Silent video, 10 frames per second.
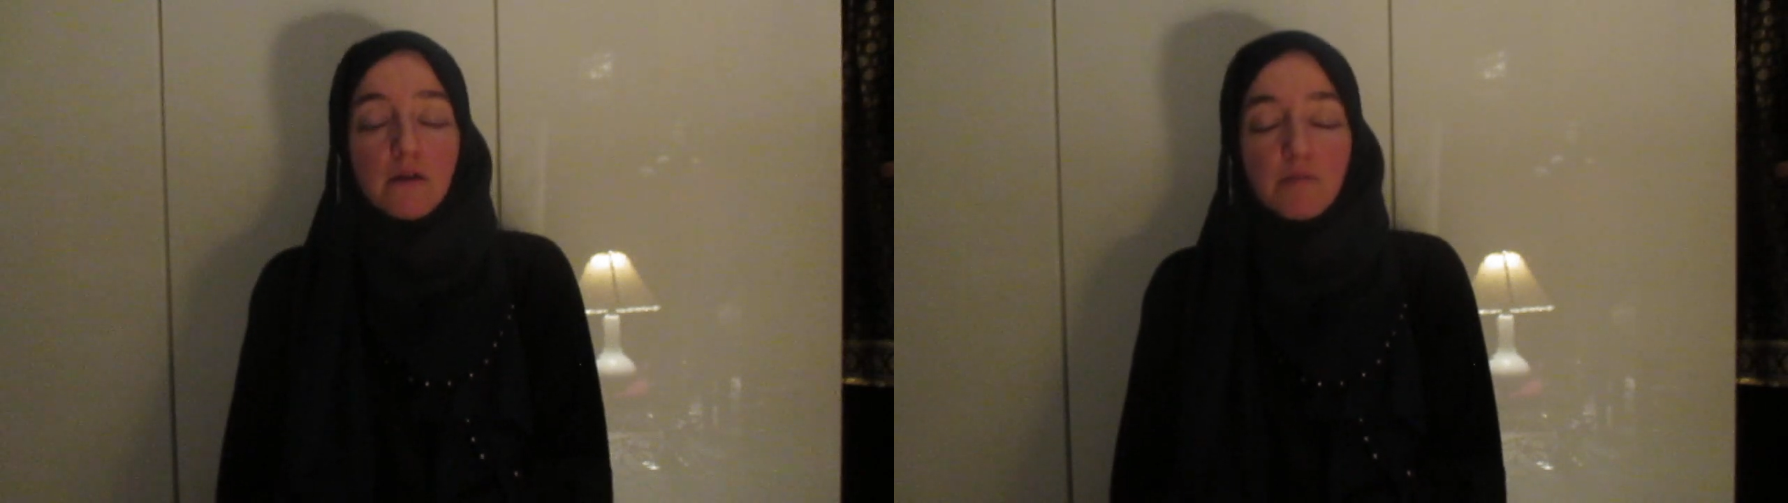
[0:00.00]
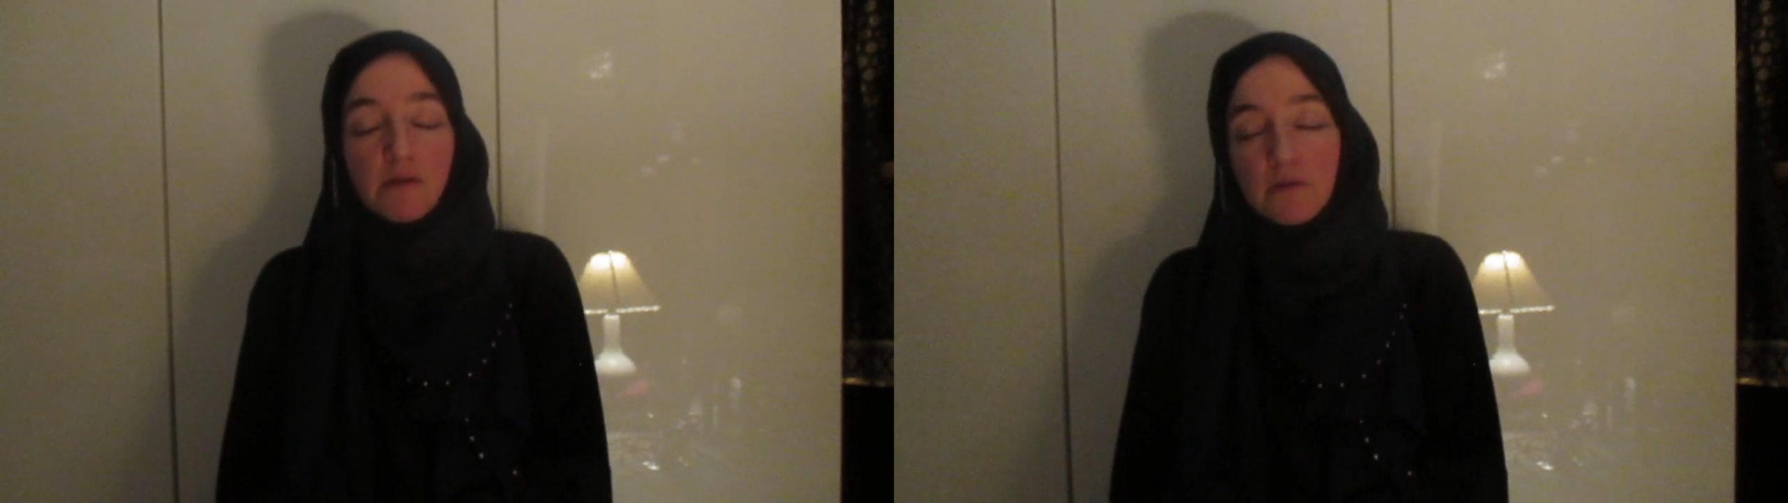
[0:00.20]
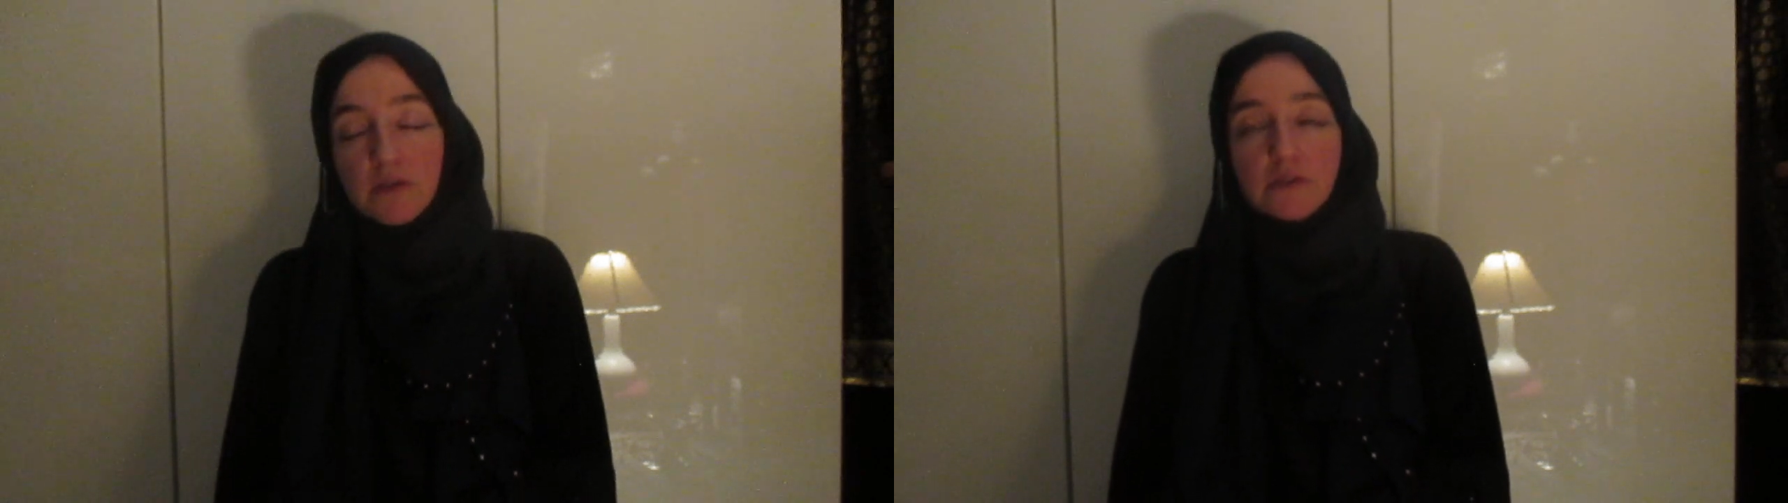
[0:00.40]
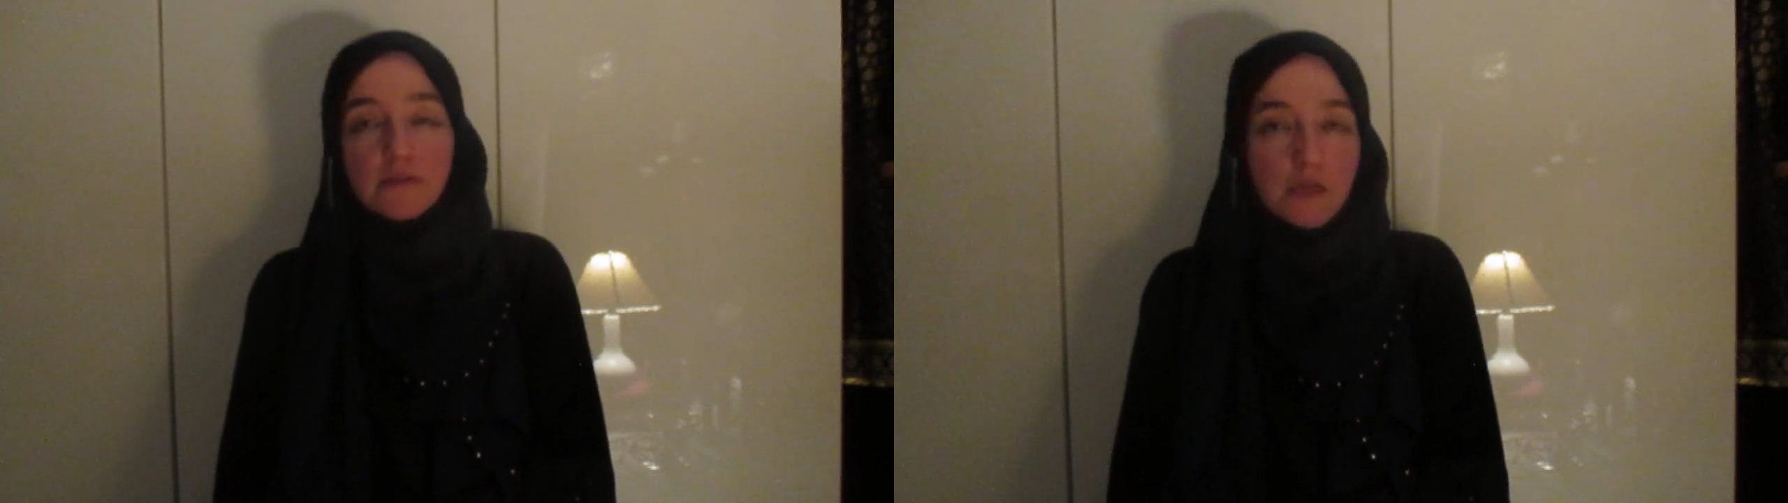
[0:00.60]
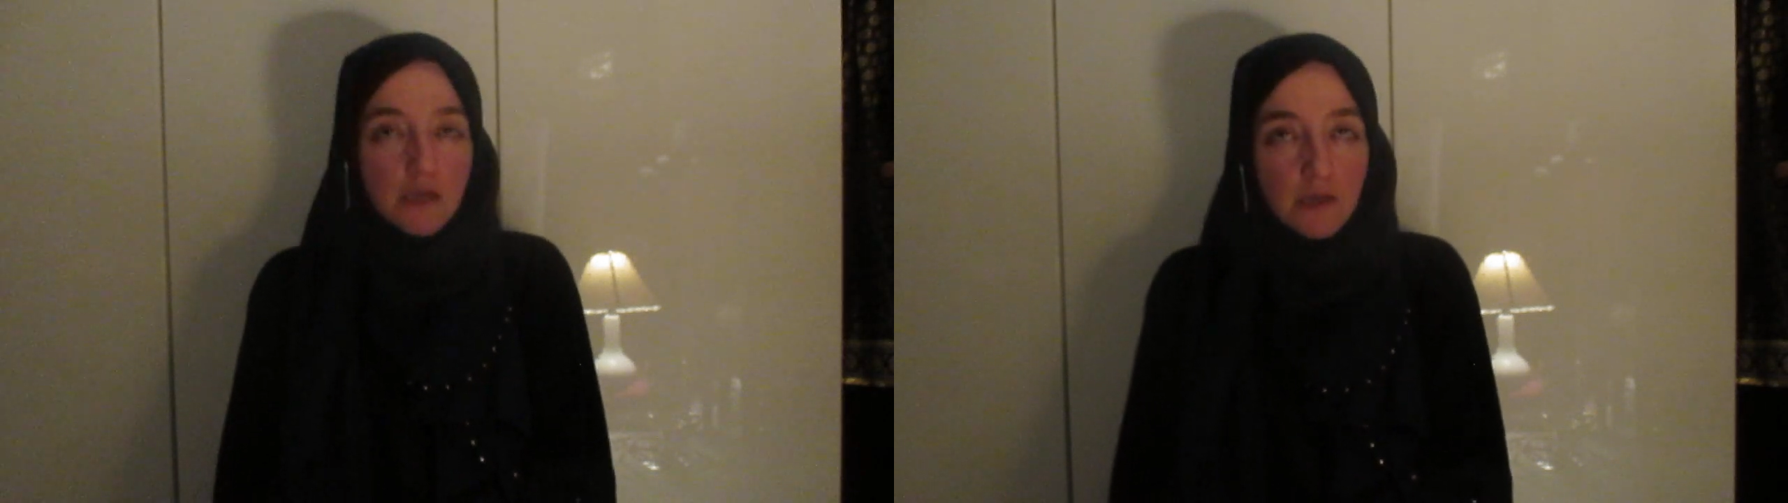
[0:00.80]
People are just
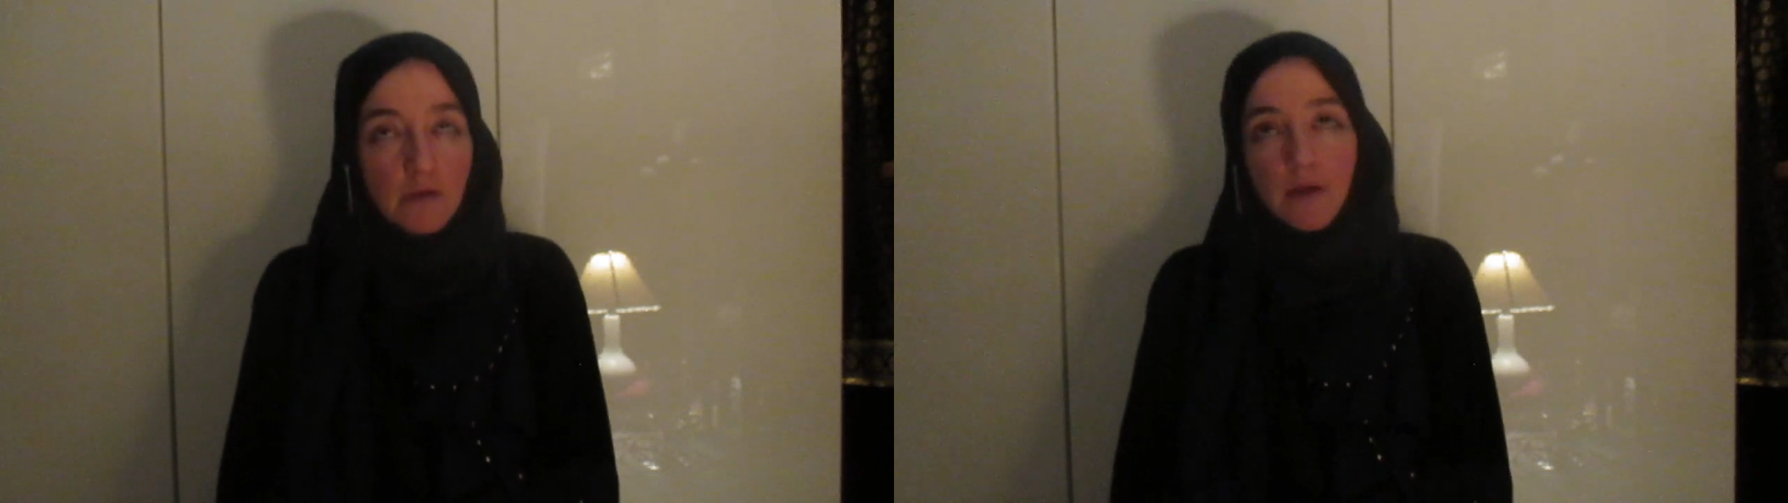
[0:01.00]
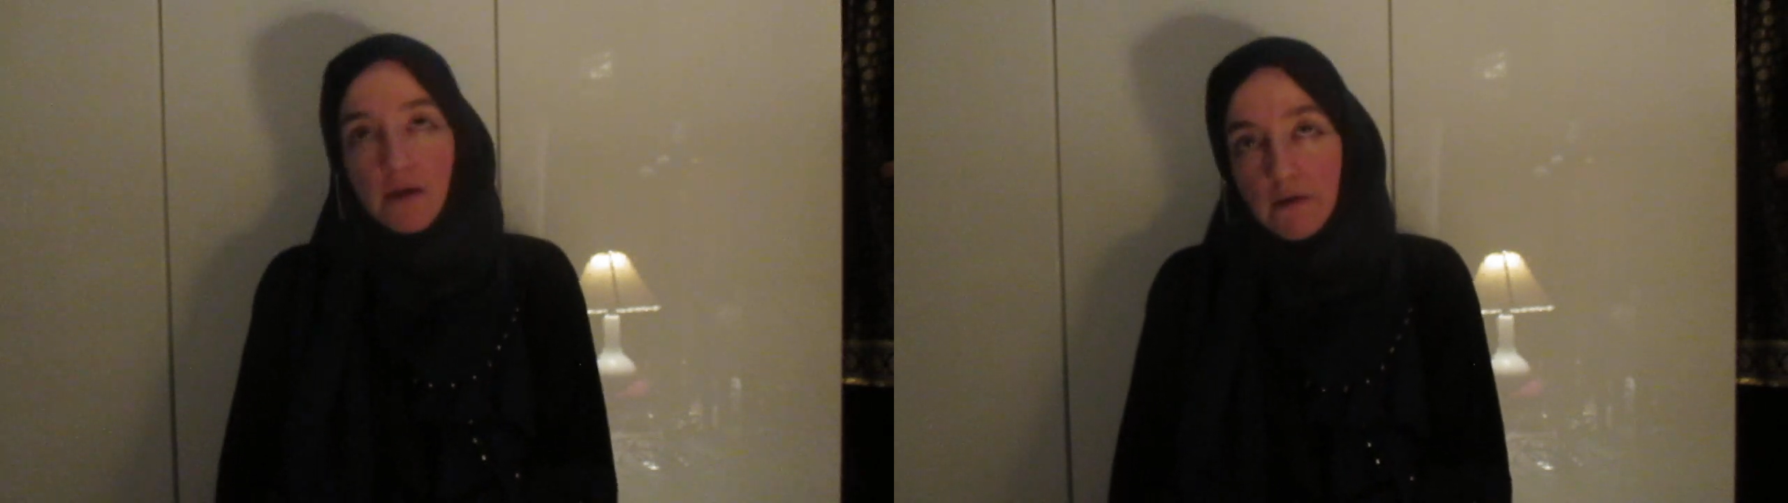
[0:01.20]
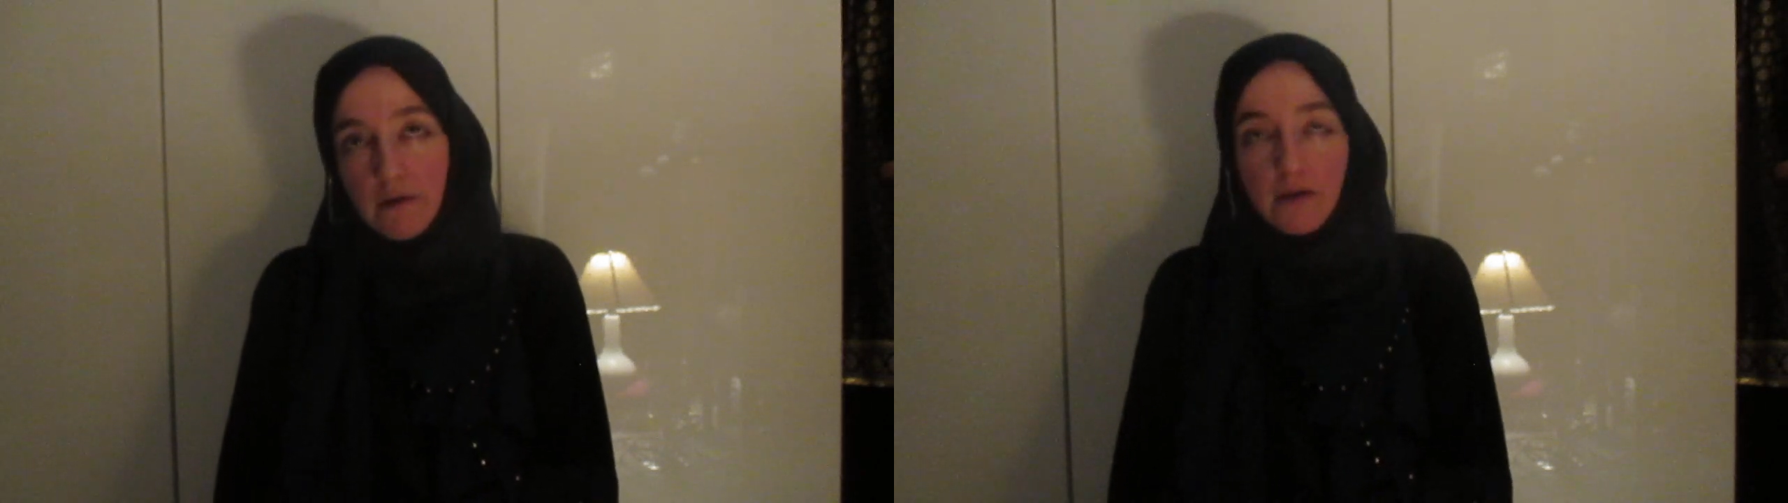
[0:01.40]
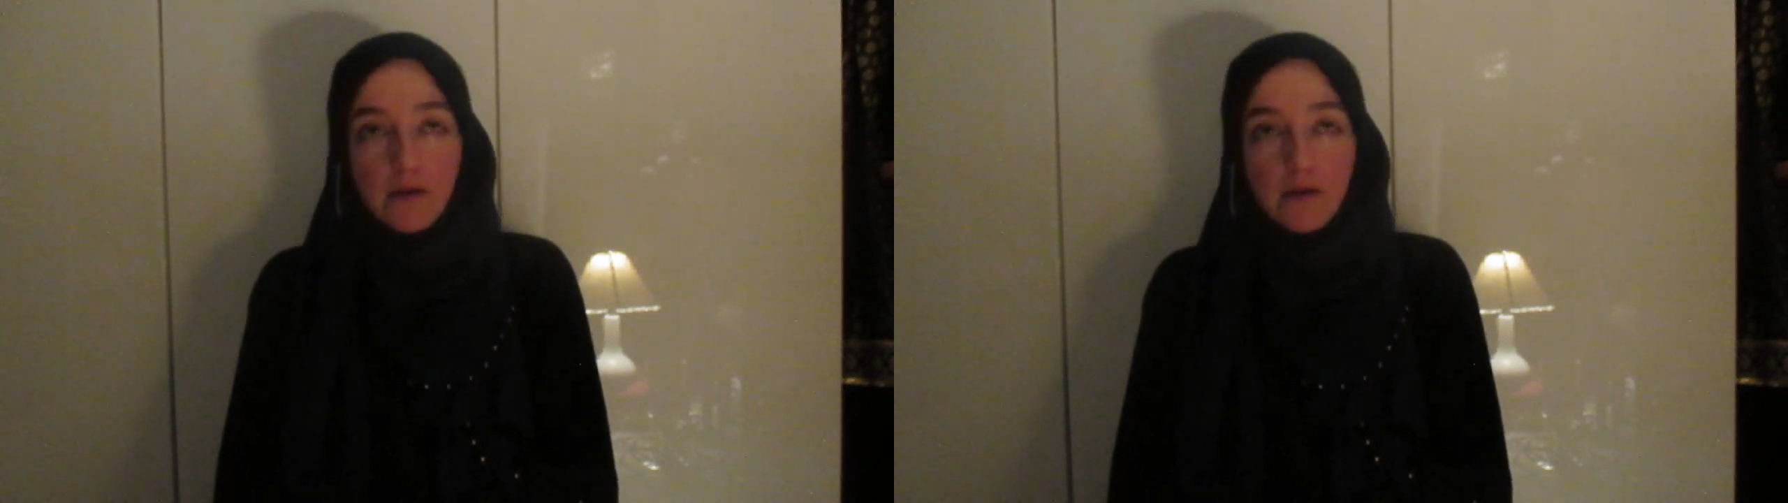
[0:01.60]
thinking about